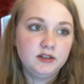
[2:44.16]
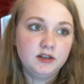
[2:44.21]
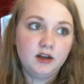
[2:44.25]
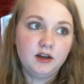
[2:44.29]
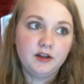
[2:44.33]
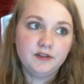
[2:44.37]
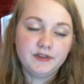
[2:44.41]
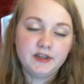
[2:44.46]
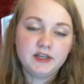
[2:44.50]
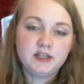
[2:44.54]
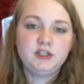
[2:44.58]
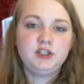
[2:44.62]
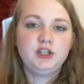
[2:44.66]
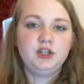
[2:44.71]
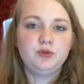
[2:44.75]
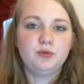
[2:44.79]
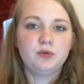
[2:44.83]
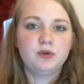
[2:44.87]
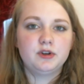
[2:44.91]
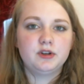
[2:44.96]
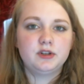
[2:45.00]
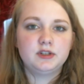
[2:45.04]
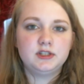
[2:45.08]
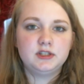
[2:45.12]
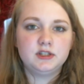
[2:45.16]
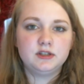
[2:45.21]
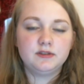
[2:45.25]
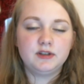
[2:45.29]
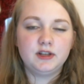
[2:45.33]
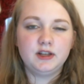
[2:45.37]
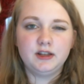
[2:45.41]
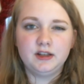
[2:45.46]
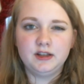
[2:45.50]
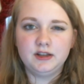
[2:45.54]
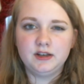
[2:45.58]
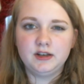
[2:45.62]
unless you worked
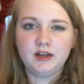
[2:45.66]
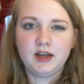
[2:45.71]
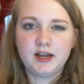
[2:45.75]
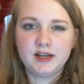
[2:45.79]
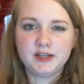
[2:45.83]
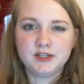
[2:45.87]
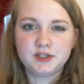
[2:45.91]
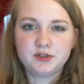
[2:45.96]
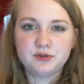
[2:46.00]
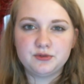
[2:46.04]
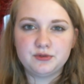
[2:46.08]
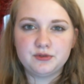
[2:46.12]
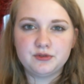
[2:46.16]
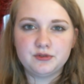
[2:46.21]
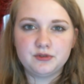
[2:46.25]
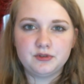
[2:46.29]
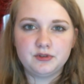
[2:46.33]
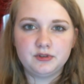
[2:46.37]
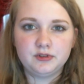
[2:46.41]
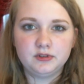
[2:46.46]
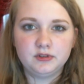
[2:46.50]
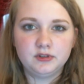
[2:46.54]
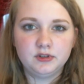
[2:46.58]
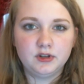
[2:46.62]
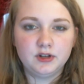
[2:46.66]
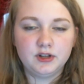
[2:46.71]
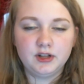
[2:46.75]
in high school,